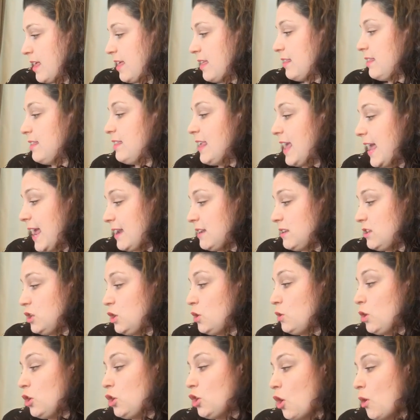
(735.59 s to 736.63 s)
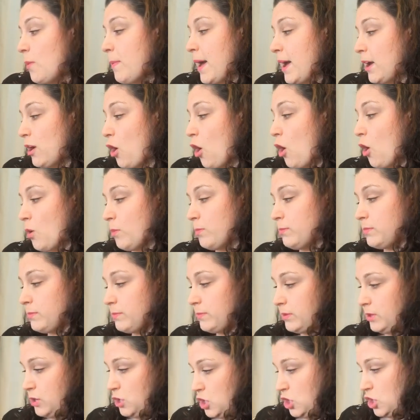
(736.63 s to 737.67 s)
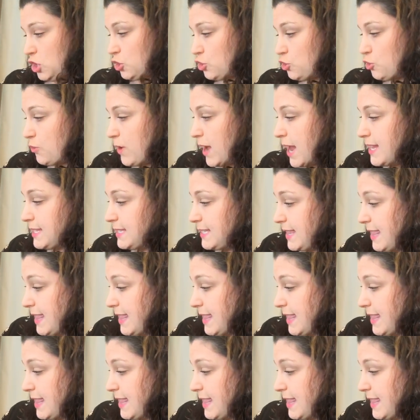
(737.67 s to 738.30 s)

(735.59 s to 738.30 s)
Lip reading: Then you can go back home." Shiraz